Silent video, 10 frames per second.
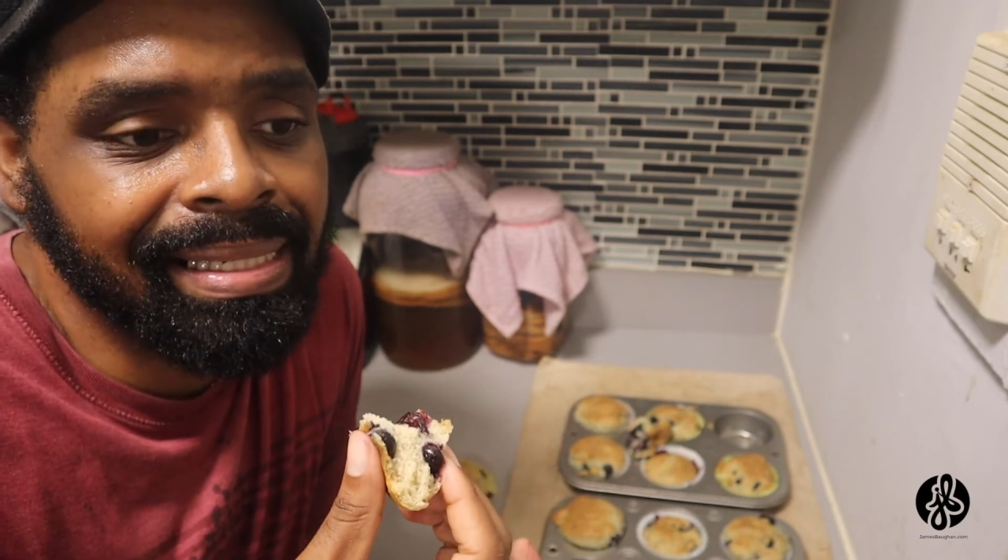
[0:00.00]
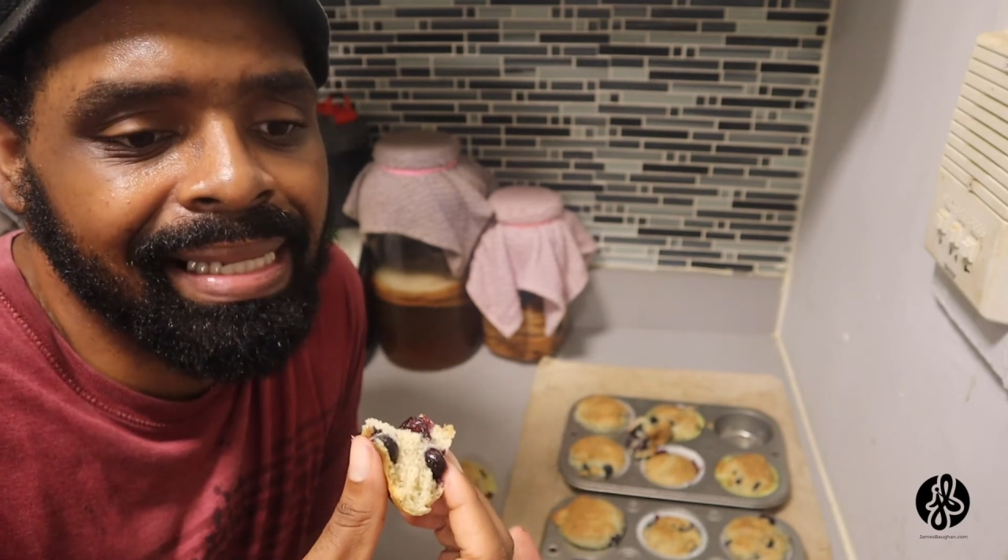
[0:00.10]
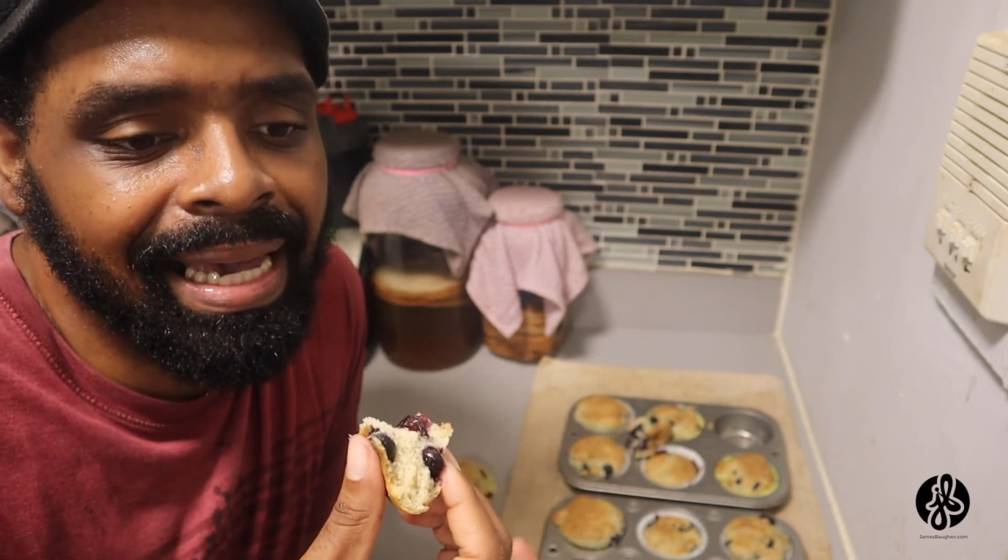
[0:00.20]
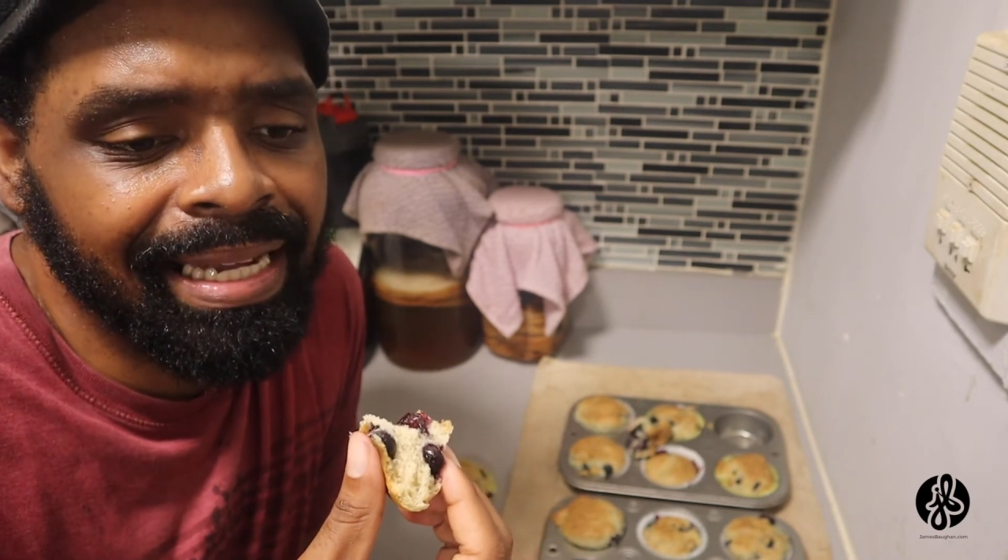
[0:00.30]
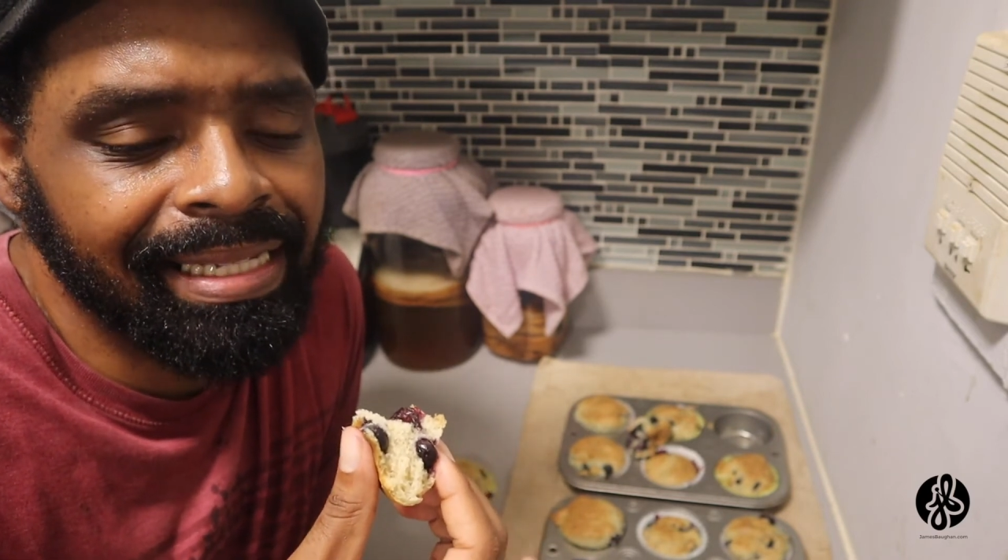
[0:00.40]

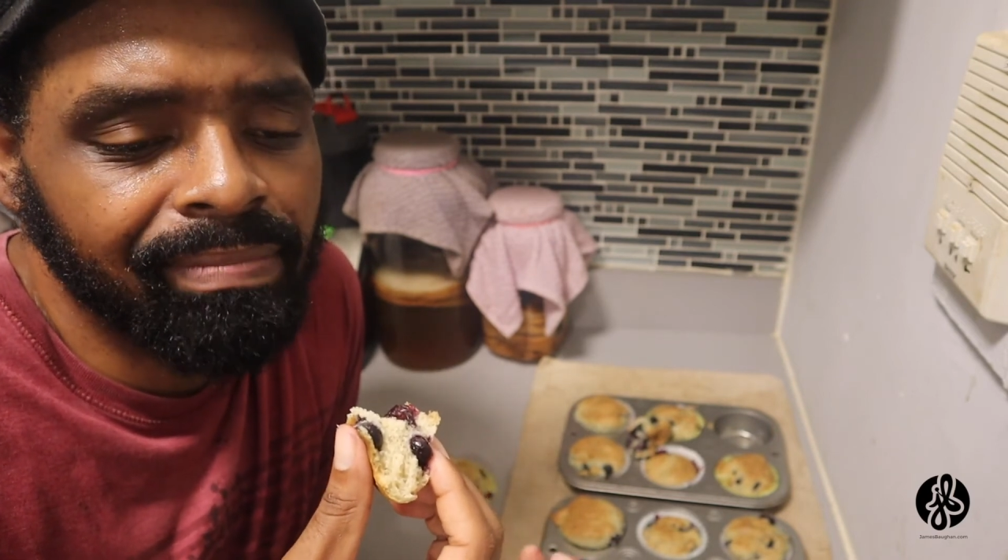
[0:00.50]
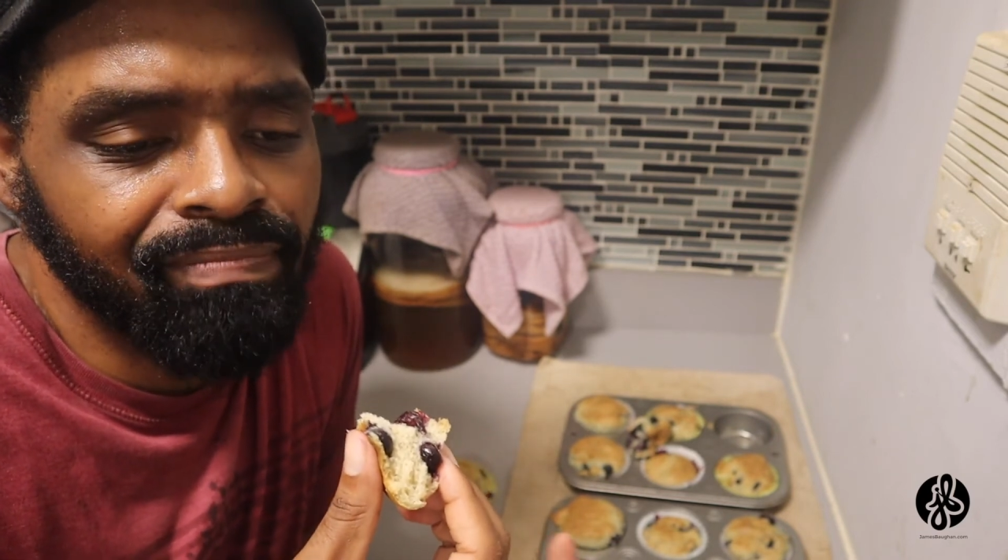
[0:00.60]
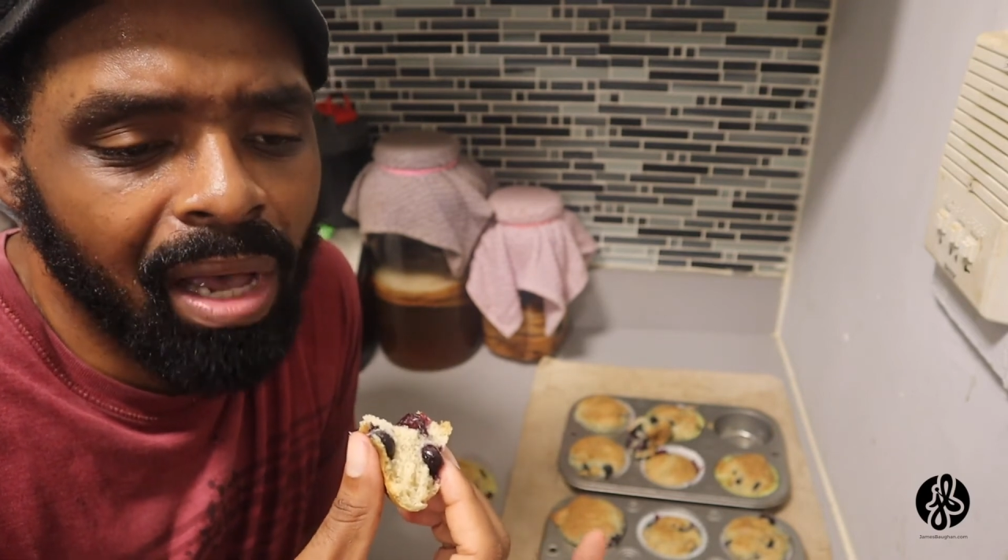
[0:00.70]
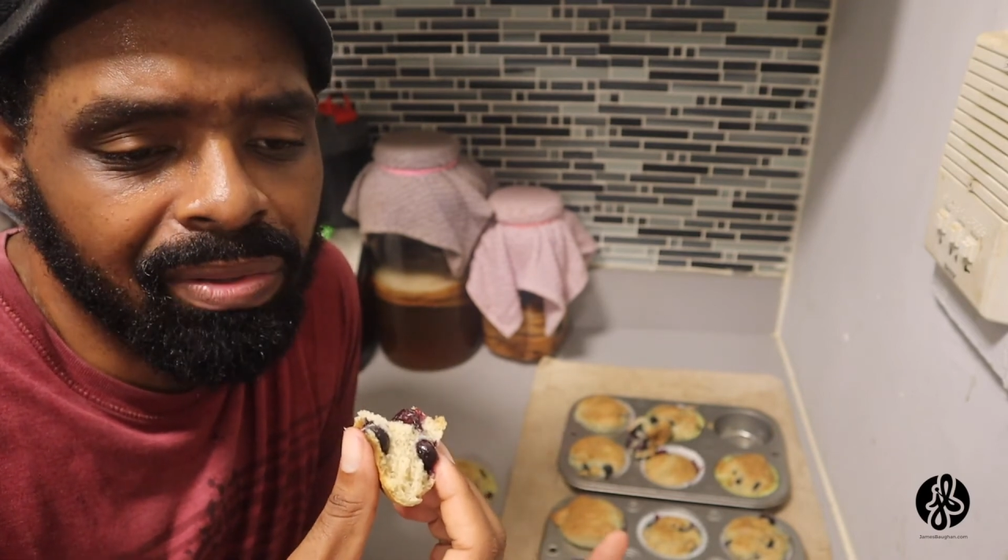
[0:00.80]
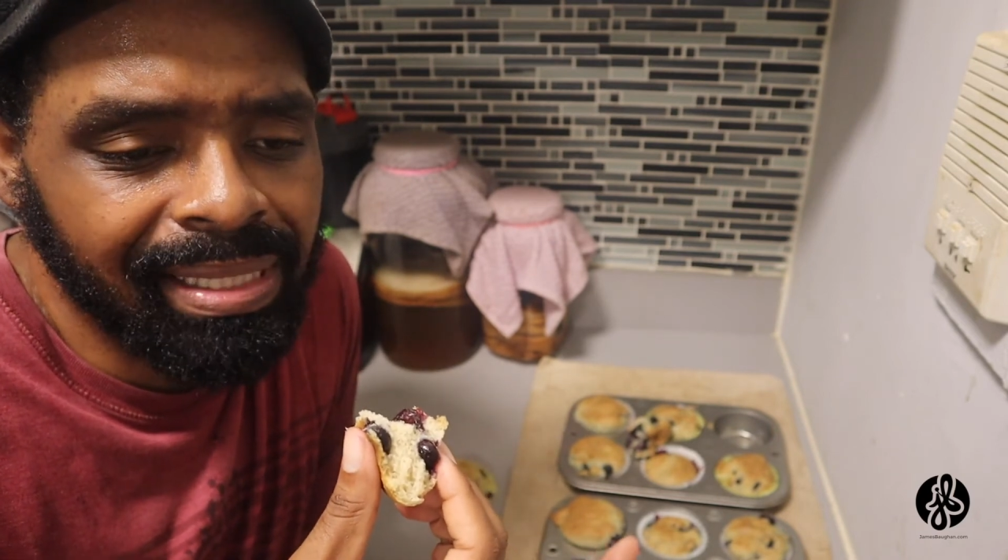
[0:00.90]
that it is
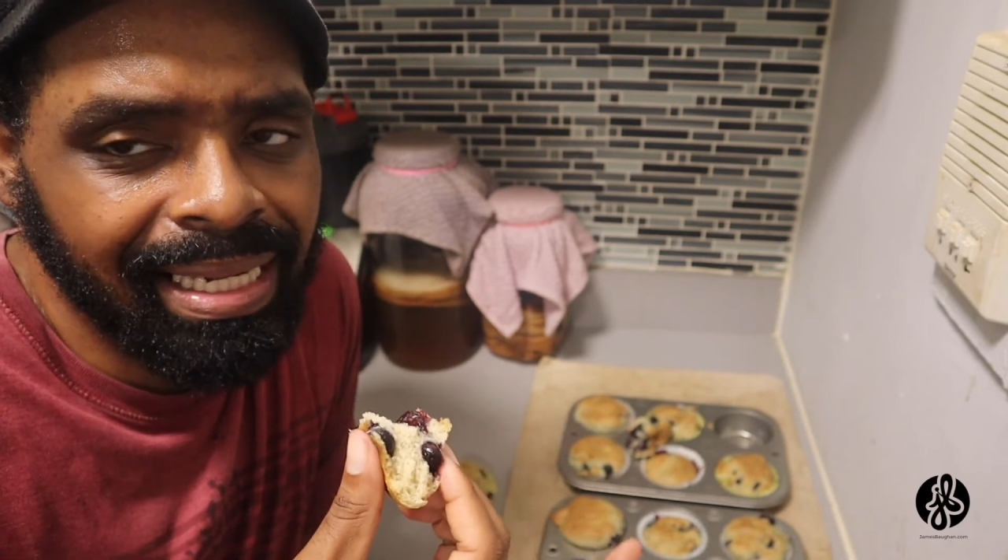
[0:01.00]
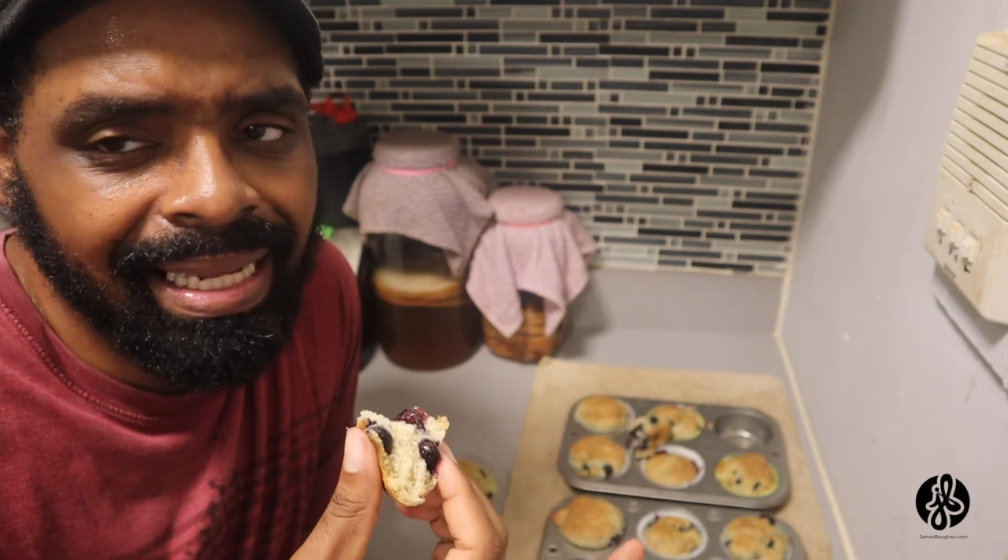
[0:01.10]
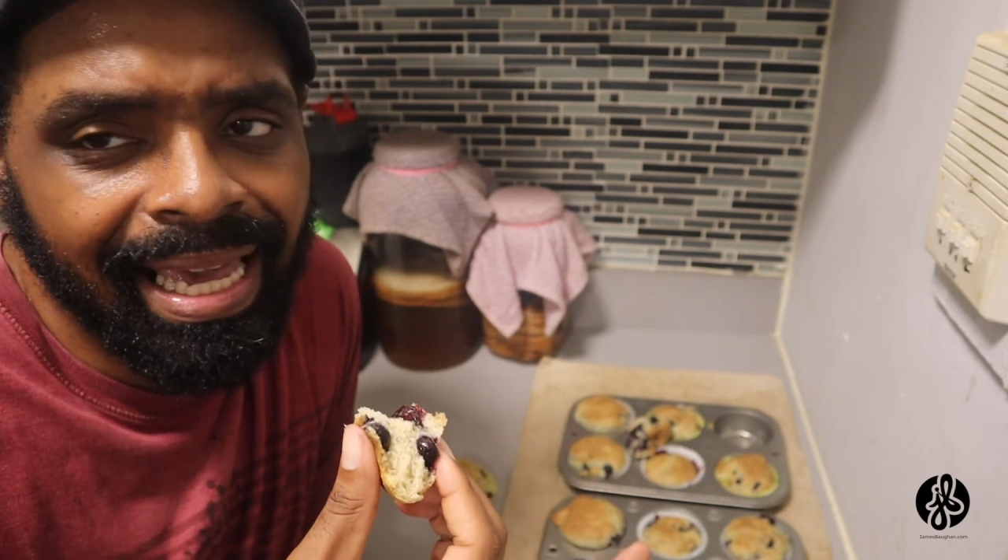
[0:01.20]
melting